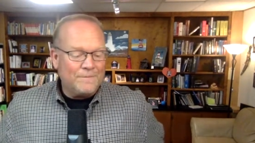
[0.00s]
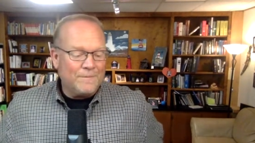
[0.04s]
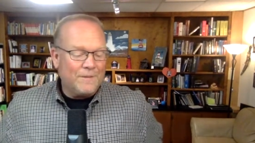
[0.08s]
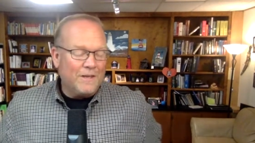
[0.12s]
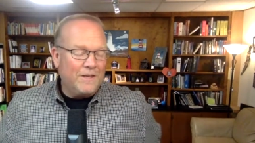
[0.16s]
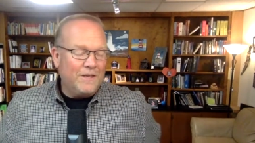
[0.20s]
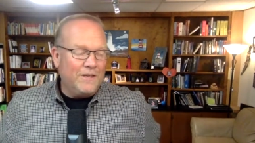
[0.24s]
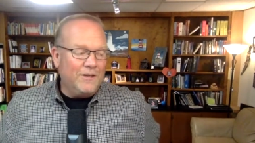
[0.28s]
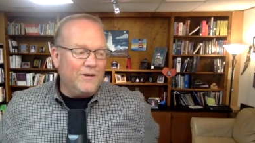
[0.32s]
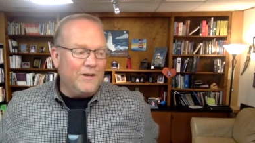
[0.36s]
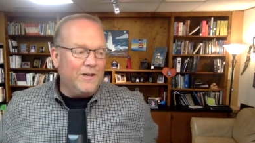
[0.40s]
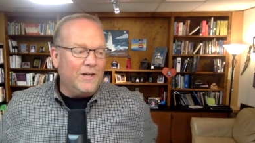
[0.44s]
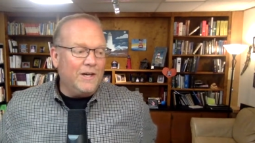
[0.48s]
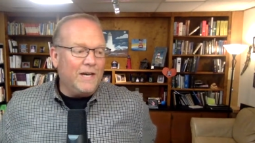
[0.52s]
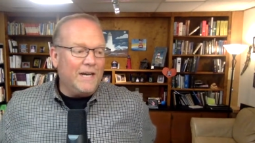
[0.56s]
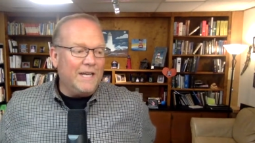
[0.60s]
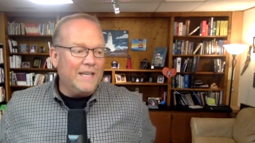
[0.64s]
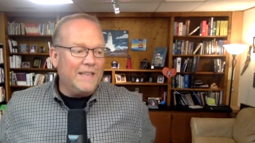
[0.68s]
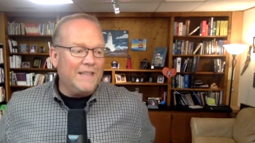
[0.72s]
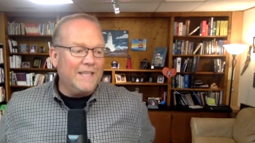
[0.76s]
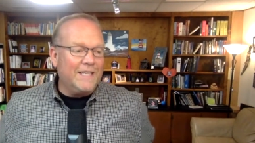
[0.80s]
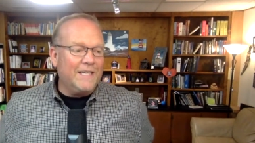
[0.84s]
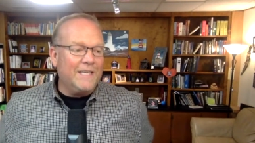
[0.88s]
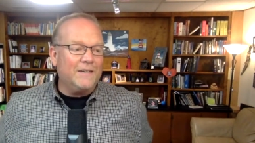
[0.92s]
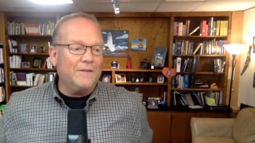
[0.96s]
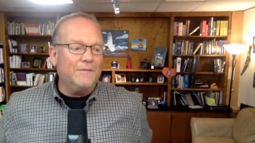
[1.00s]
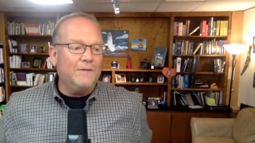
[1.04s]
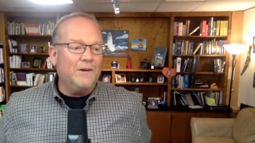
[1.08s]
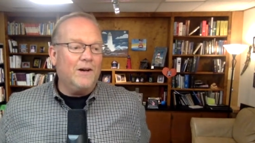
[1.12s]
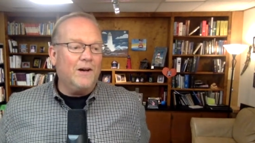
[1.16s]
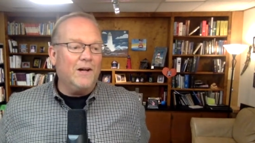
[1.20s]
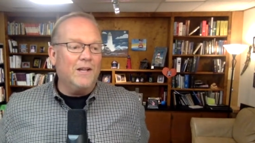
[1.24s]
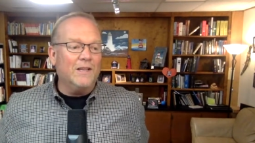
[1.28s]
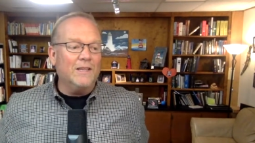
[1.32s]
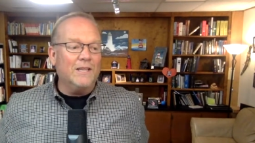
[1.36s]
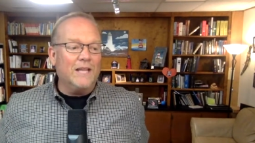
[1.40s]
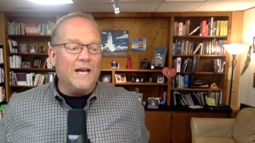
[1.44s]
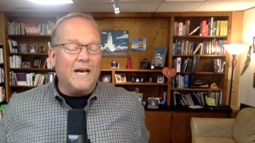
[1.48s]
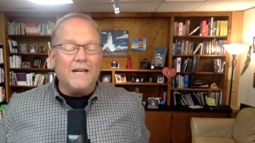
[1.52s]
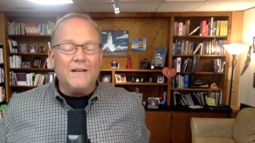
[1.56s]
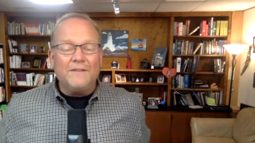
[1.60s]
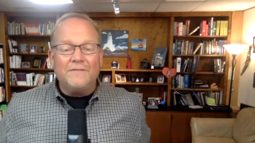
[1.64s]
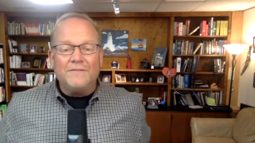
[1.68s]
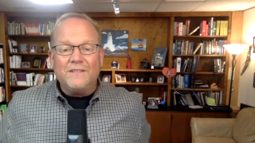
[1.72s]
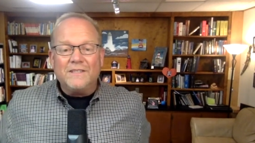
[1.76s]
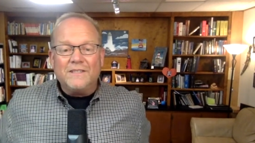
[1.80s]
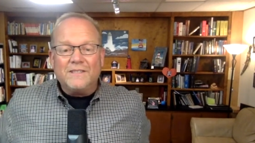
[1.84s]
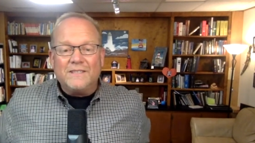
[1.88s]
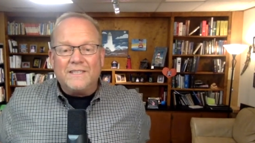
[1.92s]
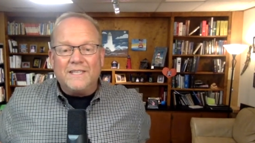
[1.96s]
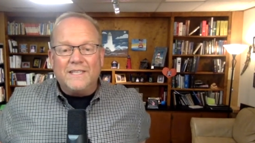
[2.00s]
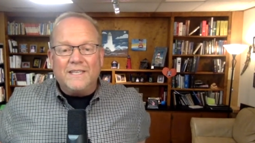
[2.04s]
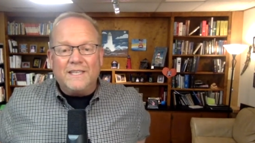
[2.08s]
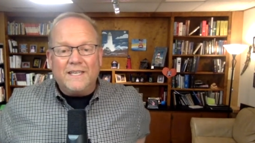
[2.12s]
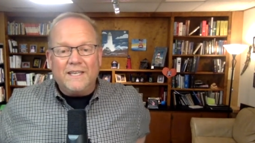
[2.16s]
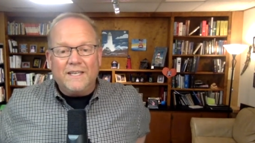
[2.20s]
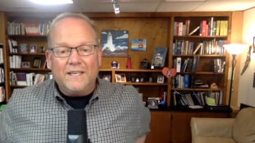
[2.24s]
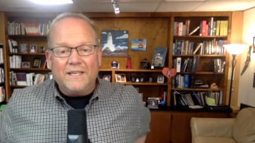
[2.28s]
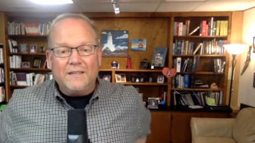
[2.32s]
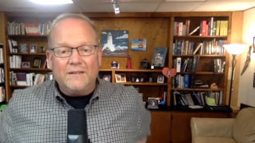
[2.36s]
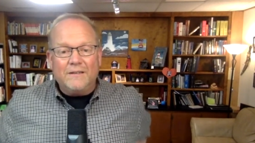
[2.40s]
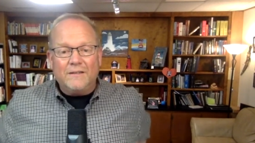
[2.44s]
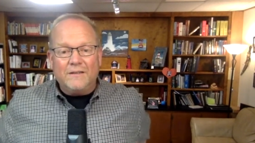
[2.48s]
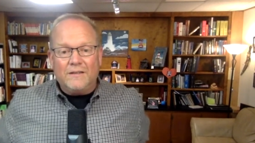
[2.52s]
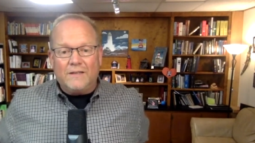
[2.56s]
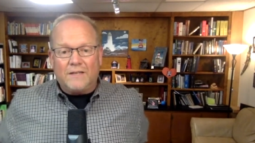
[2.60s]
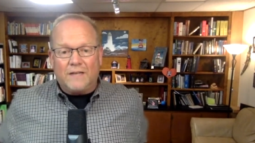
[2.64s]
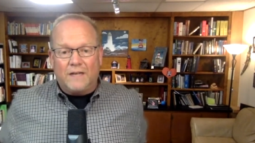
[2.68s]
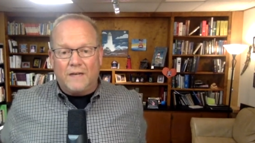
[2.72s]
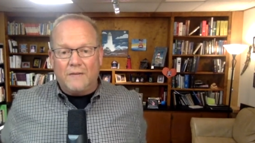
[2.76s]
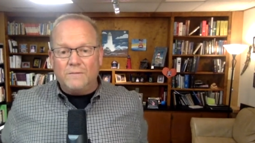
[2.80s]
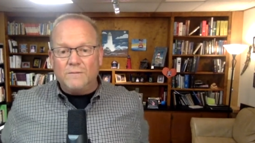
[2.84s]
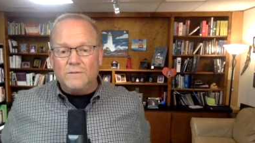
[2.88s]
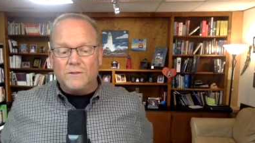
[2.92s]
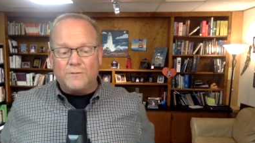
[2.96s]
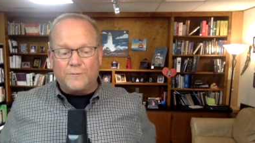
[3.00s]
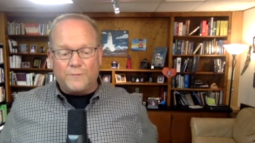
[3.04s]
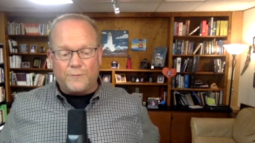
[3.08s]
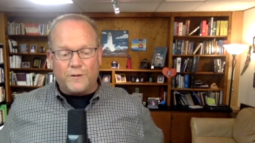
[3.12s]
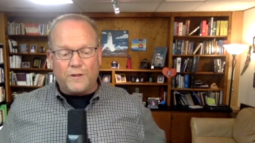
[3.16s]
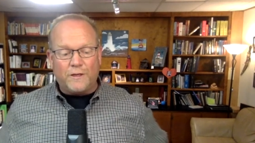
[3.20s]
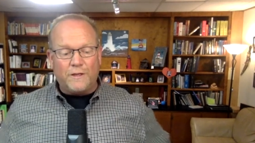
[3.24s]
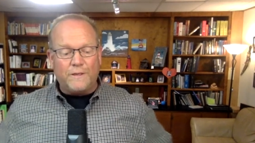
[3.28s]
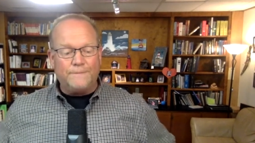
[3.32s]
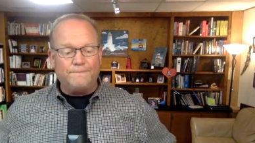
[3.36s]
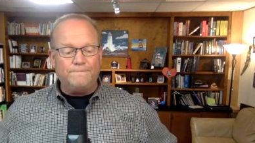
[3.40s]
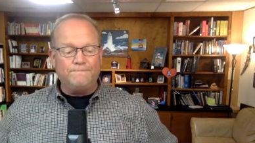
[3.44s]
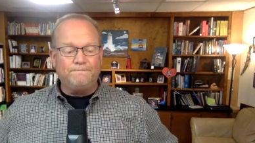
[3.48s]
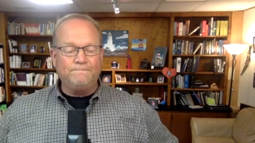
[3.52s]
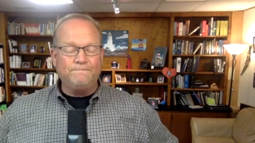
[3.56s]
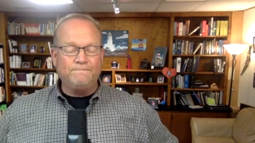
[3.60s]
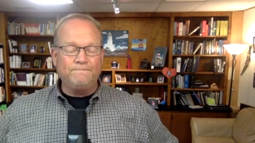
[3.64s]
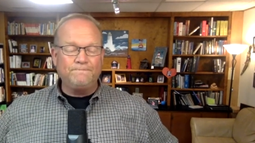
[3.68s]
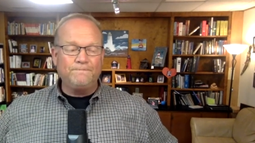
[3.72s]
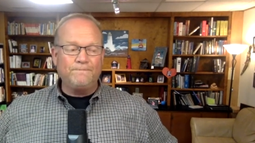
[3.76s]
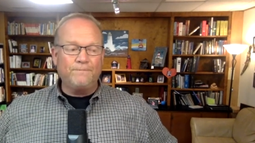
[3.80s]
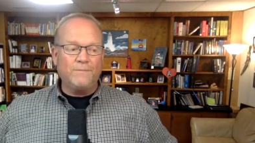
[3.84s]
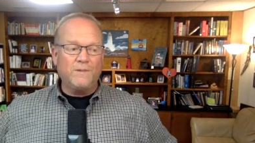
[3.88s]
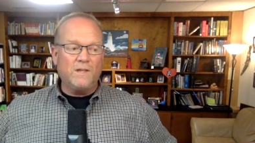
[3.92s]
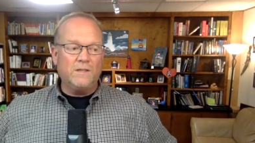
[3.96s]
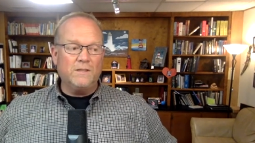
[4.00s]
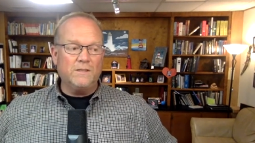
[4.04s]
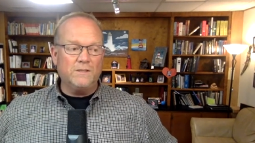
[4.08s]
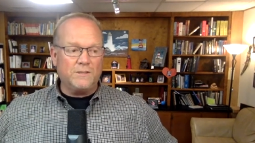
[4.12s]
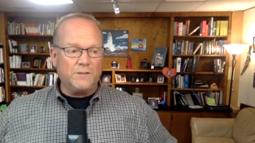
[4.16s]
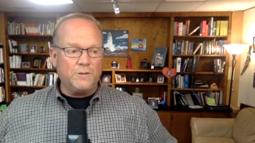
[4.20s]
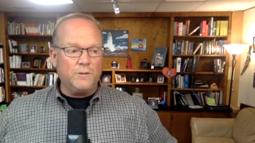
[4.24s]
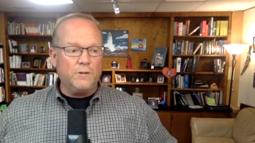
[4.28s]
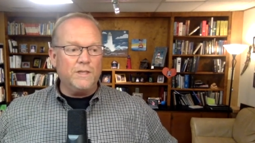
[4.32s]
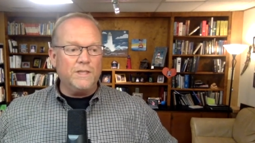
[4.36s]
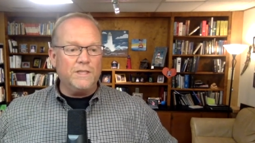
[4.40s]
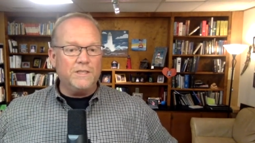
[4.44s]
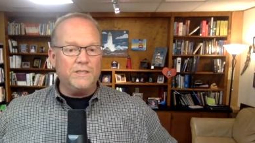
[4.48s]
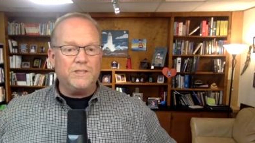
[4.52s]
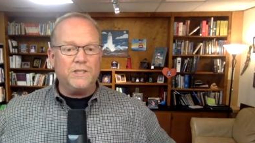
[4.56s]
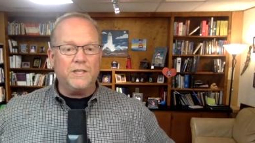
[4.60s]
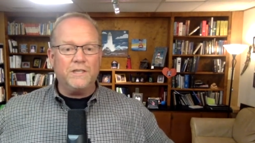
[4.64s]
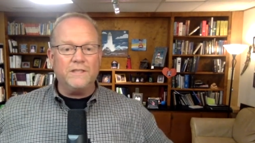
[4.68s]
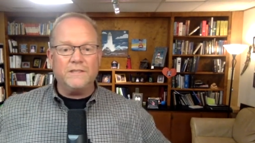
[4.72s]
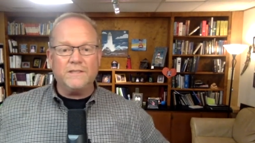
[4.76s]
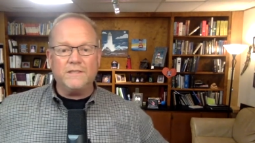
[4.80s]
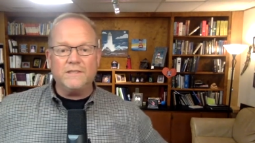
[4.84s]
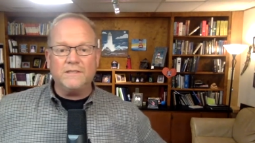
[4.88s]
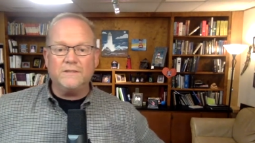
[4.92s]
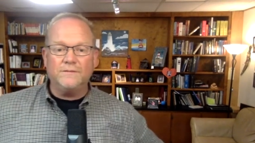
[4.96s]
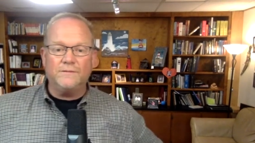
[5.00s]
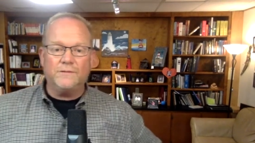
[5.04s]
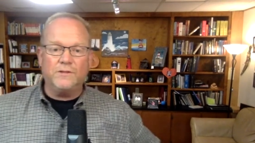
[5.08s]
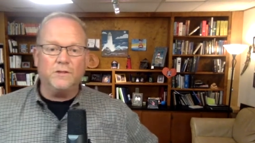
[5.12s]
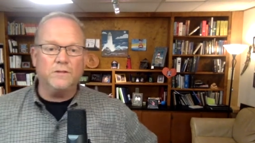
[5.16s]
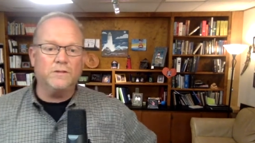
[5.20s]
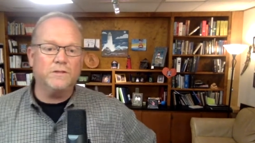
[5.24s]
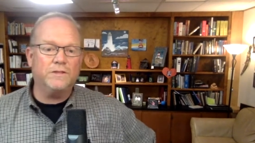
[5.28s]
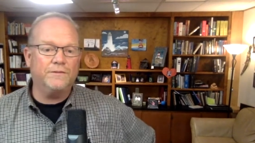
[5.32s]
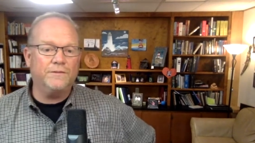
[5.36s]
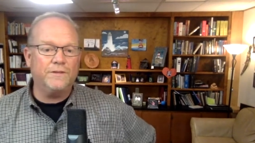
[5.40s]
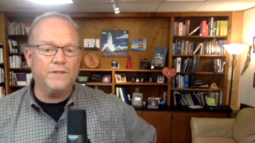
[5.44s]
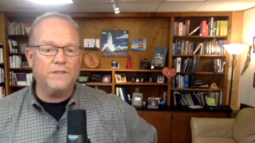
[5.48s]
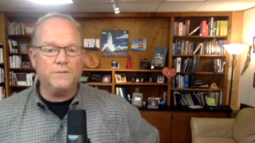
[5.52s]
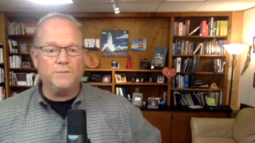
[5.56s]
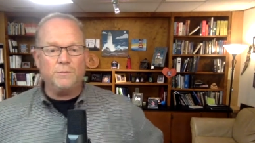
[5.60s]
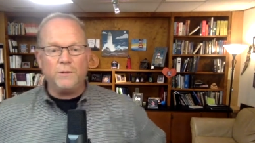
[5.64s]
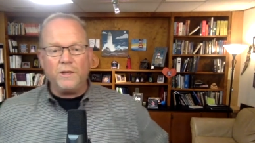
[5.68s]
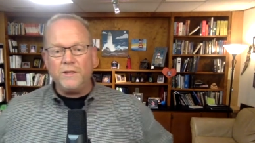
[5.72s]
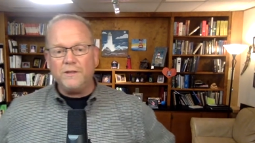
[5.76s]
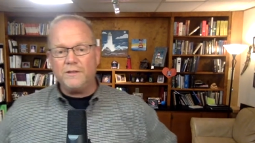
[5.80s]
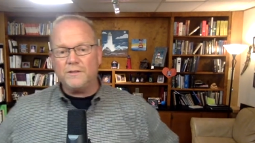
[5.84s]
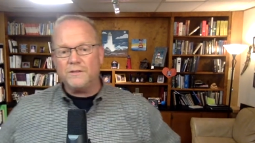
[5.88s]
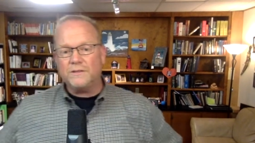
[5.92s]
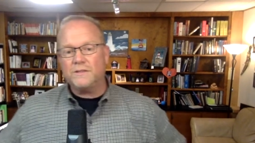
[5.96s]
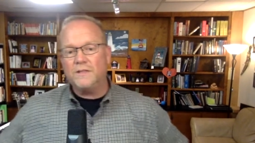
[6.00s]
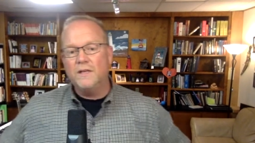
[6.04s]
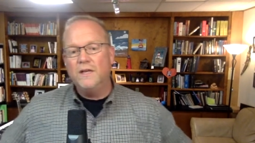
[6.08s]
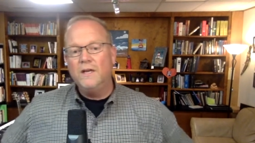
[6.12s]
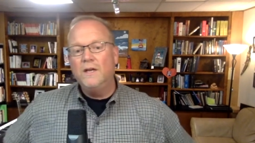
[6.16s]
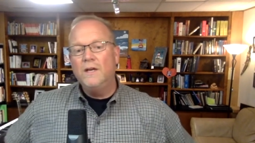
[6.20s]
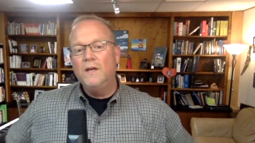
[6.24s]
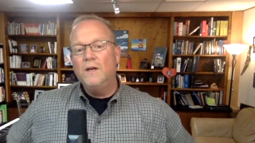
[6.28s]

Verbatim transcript: You know, I think a lot of this thinking comes from the story in Genesis of Joseph and his brothers,